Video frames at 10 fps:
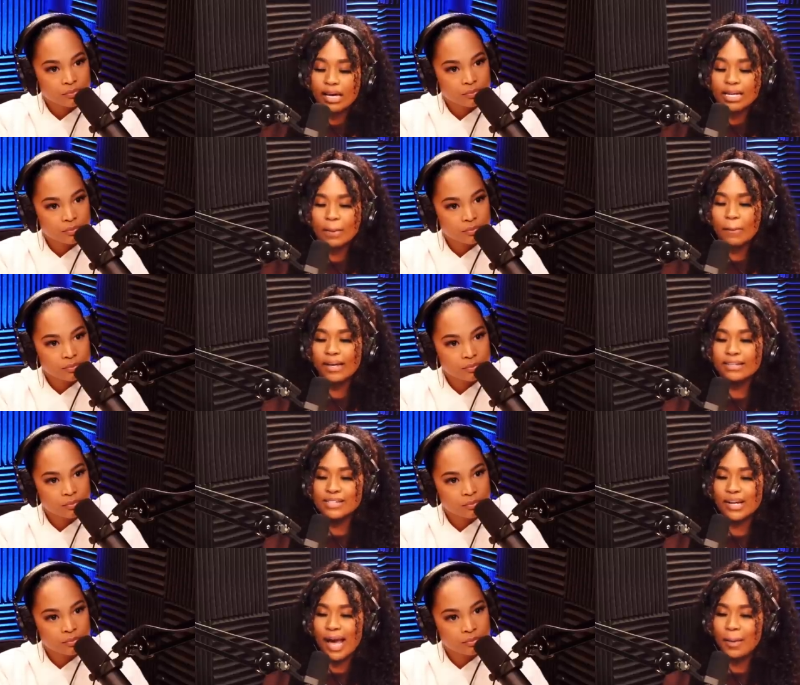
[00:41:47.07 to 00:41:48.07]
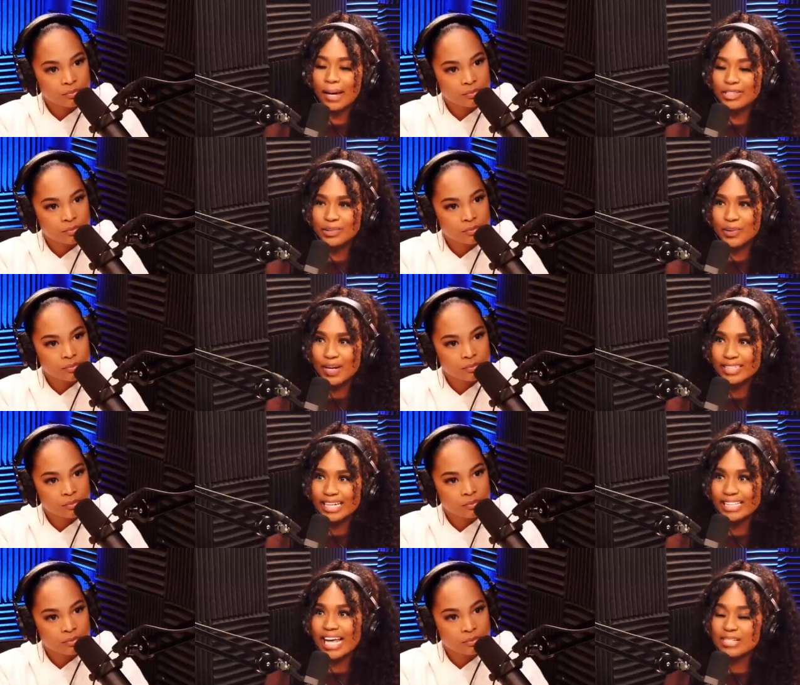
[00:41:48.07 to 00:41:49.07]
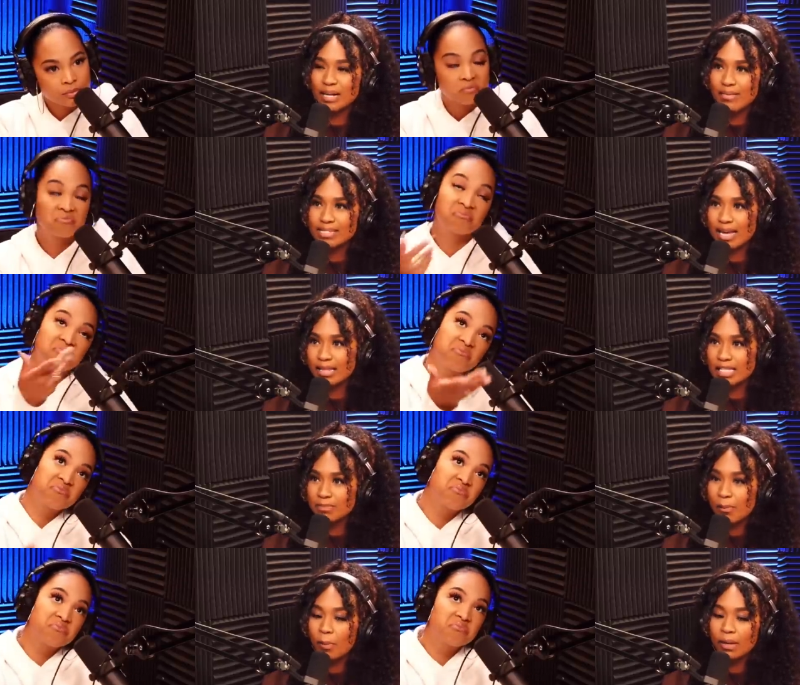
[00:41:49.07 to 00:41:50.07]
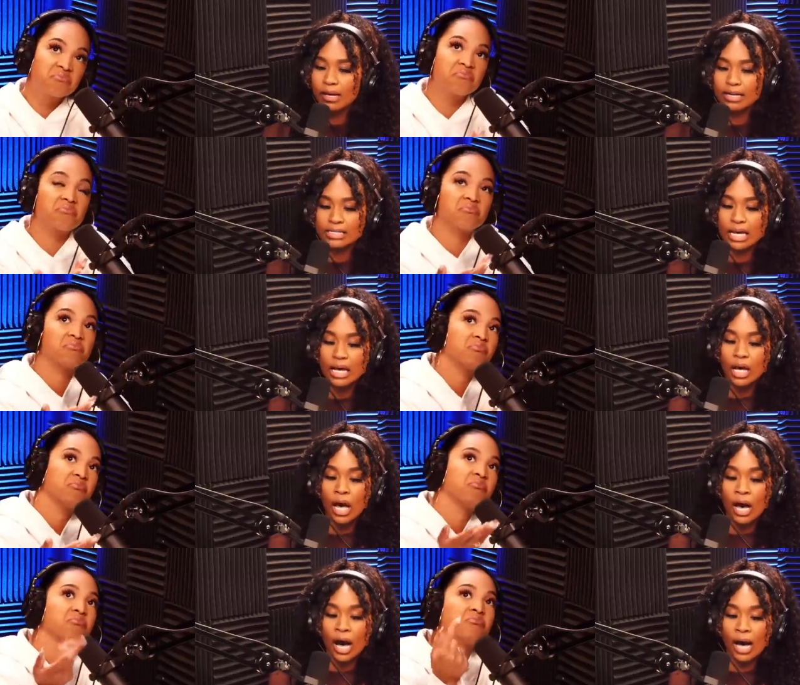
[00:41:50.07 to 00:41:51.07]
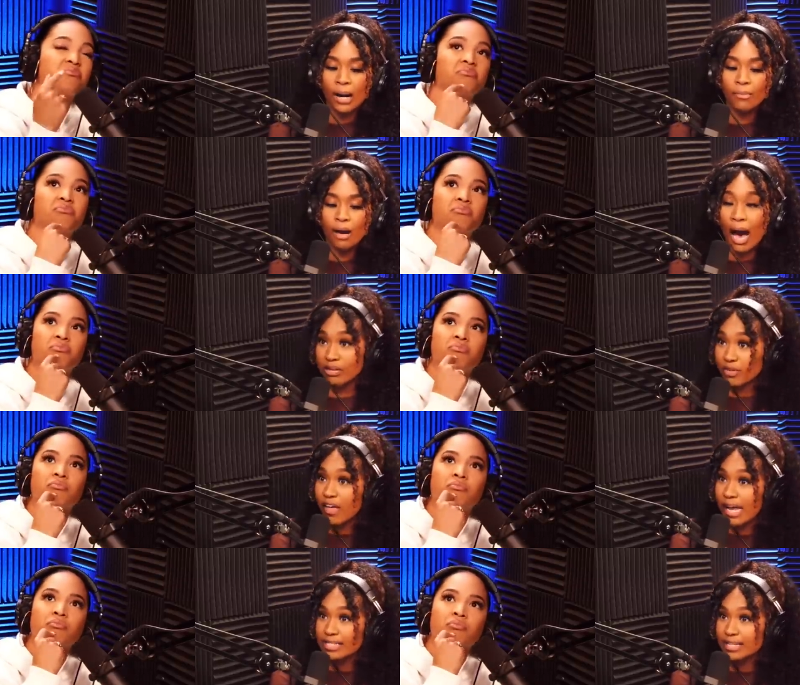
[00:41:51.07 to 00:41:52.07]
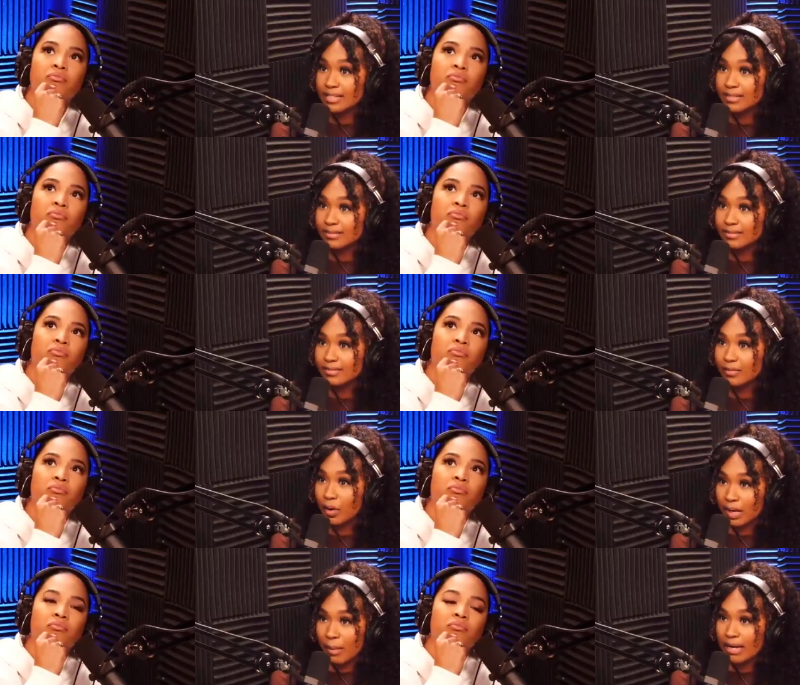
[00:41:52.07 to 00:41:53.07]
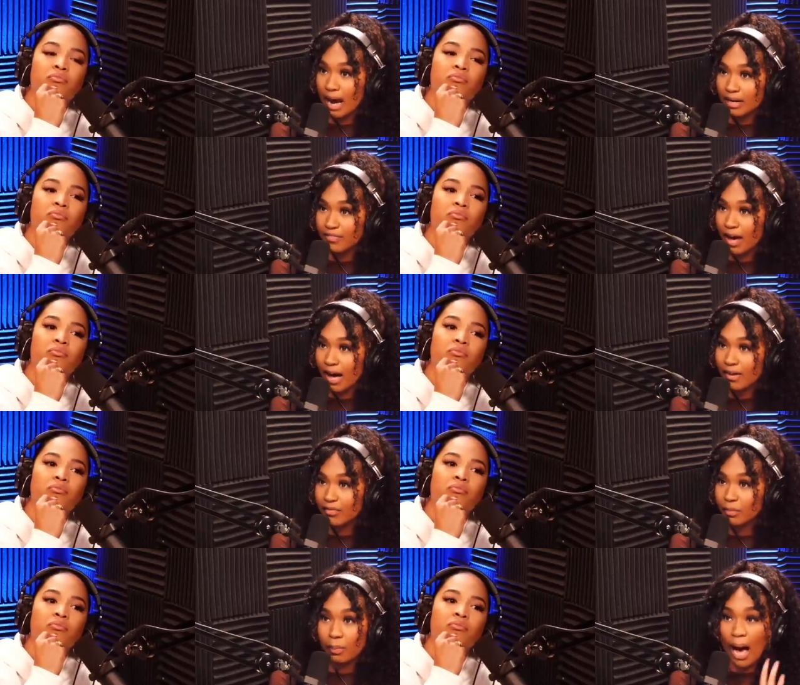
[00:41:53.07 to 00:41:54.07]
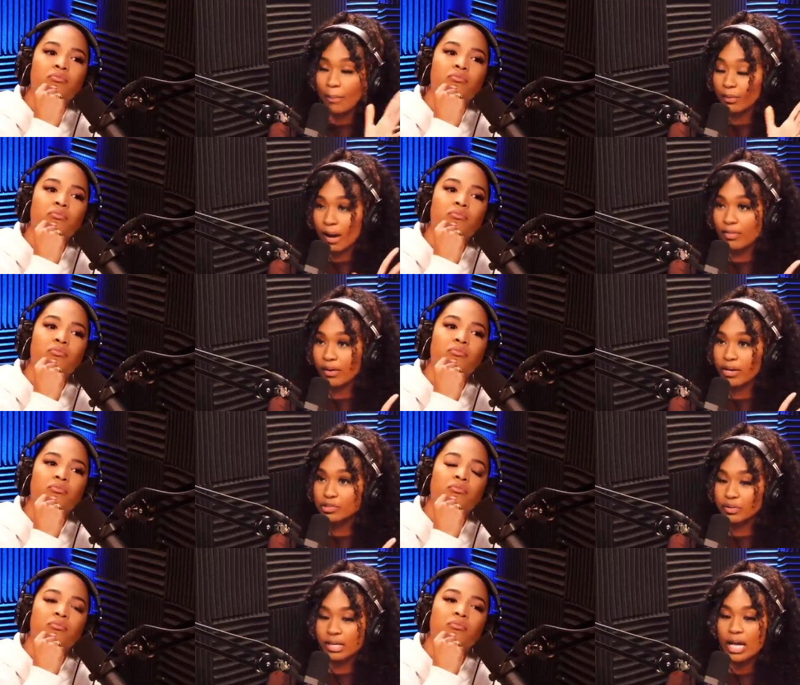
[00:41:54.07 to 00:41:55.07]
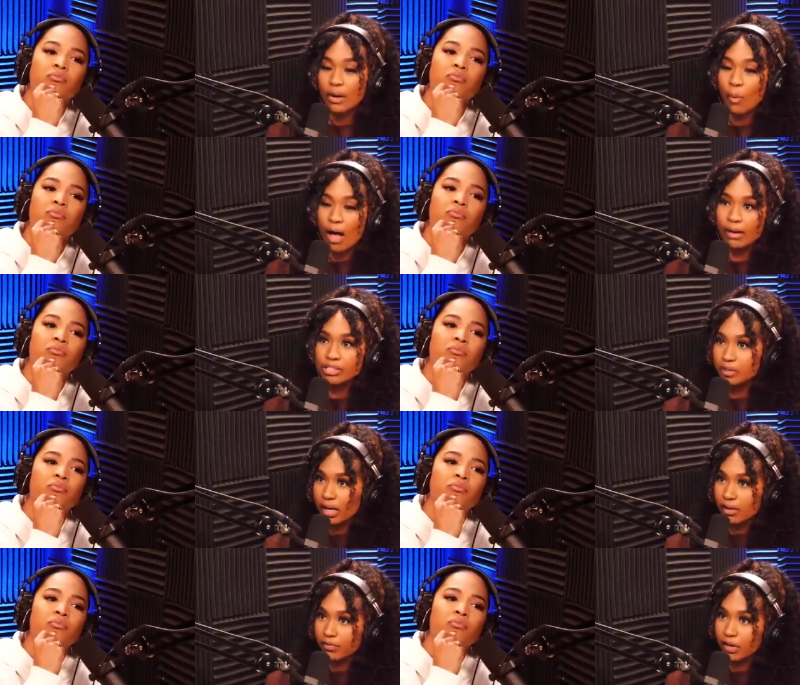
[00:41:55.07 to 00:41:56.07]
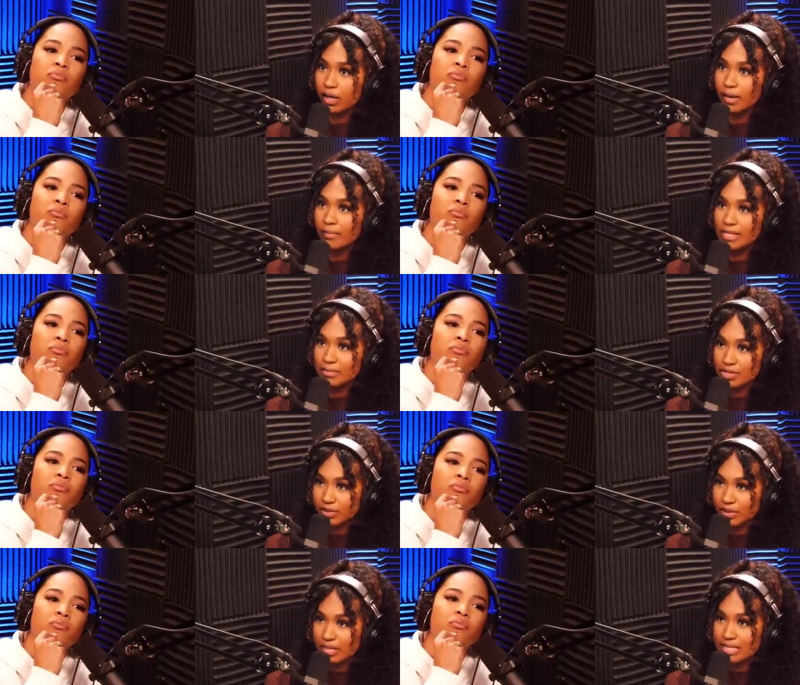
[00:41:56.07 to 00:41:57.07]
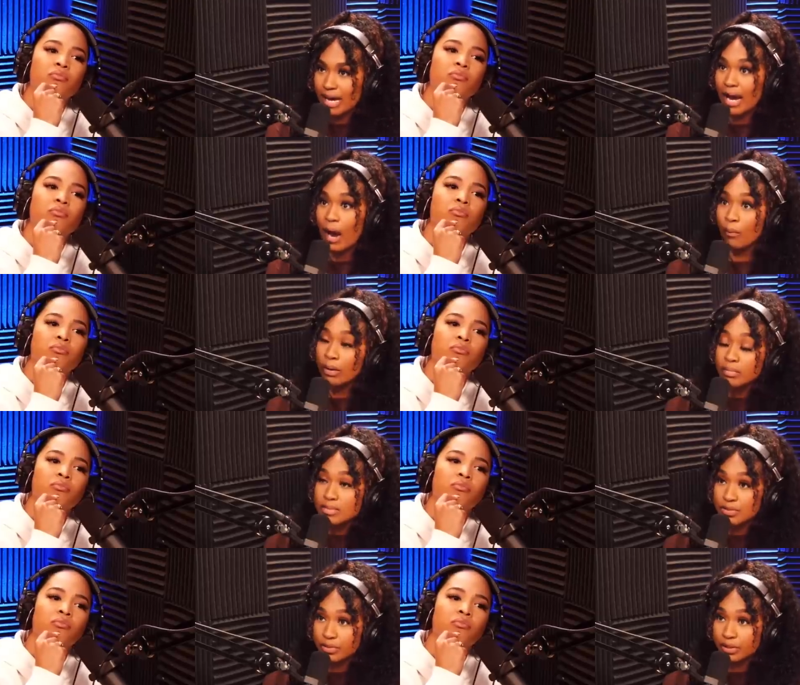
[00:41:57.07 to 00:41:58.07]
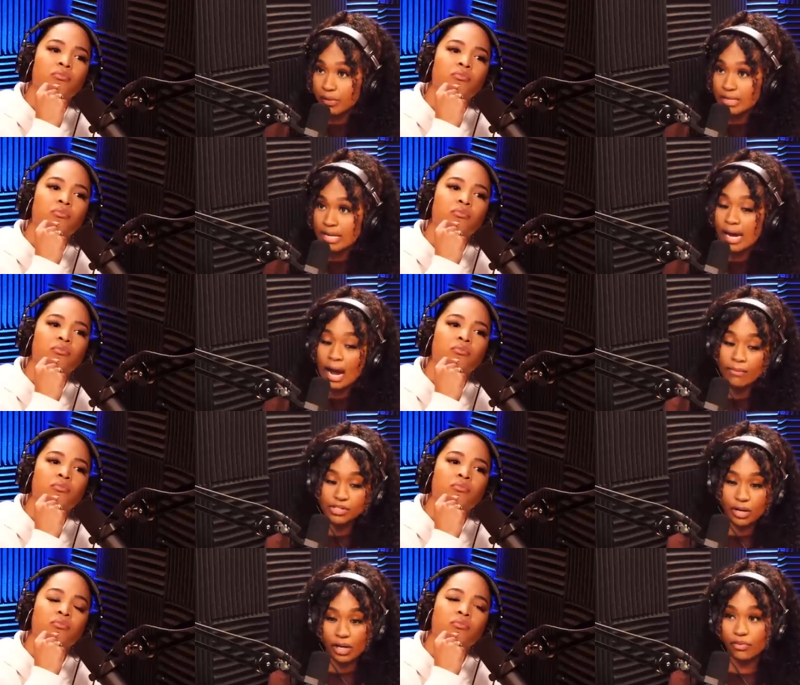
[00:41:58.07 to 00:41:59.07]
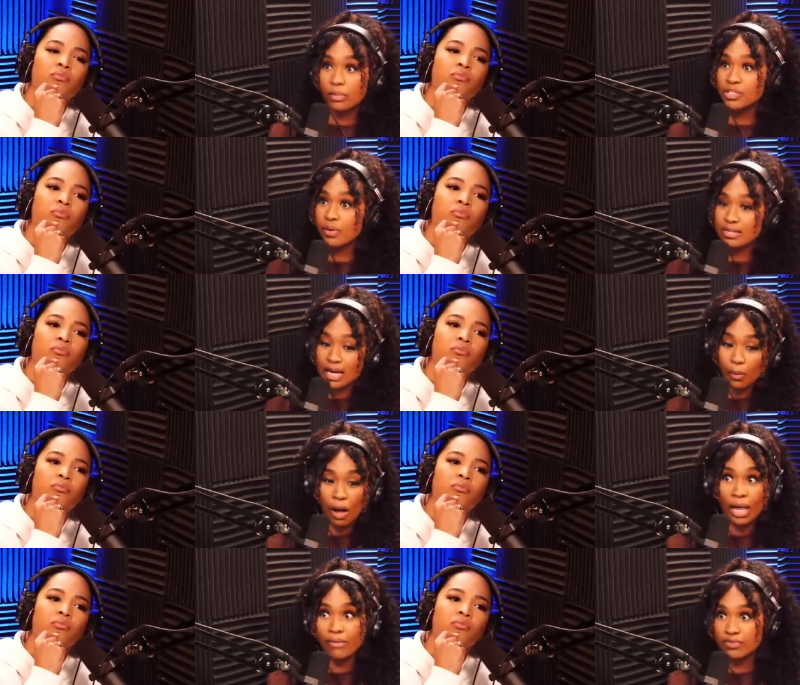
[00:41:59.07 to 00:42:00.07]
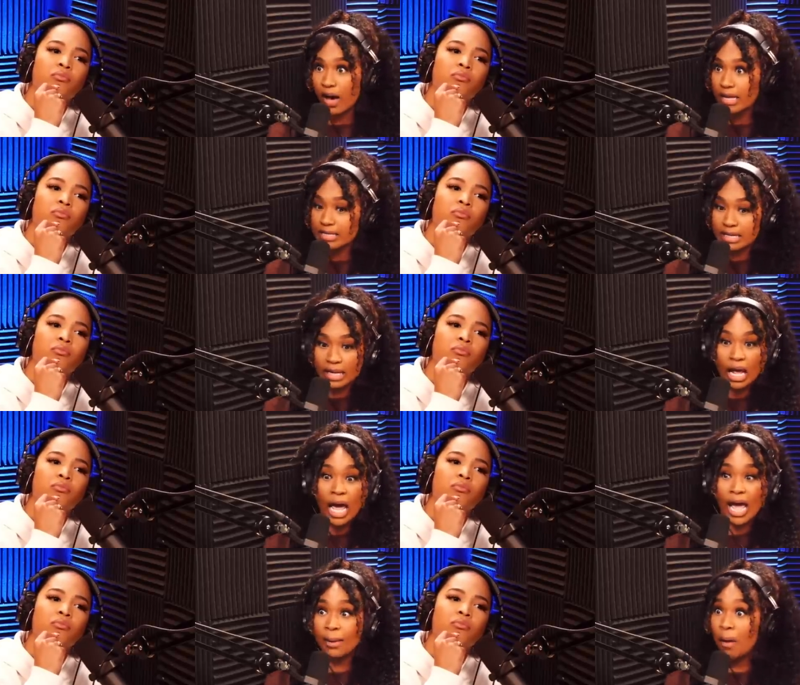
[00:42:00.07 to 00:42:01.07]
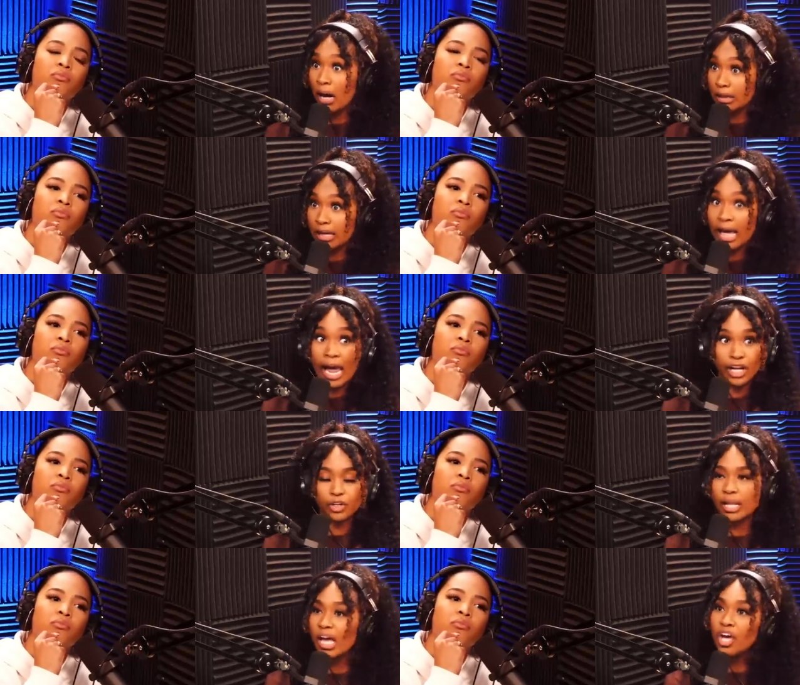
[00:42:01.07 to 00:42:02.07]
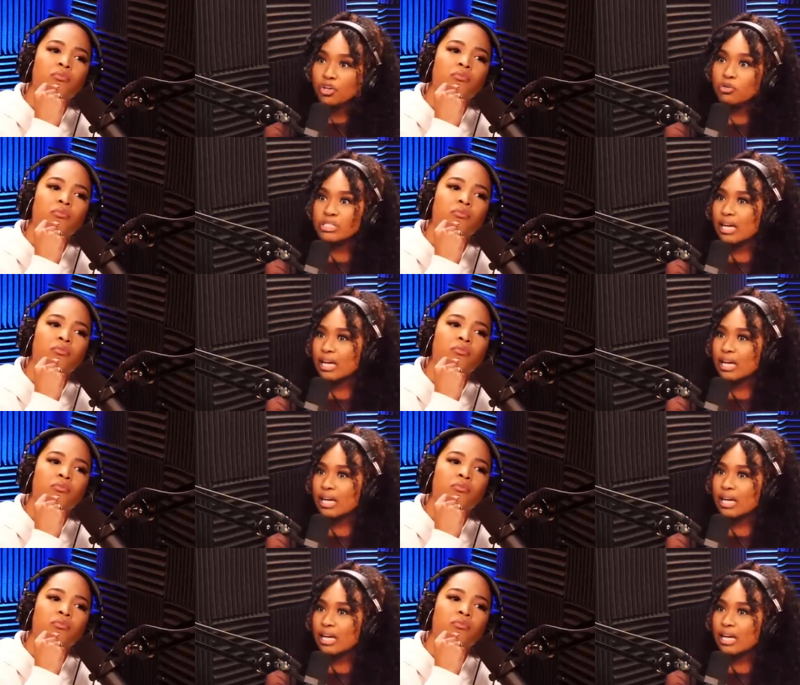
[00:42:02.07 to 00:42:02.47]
Speaker 1: It depends on how bad you want it. And that's what I would say to these people, because um, I was a flight attendant. Working my nine to five, popping around the country while I was training for Miss Missouri U S A. I won Miss Missouri U S A. I was training for Miss U S A while I was flight attending and modeling. And like, you just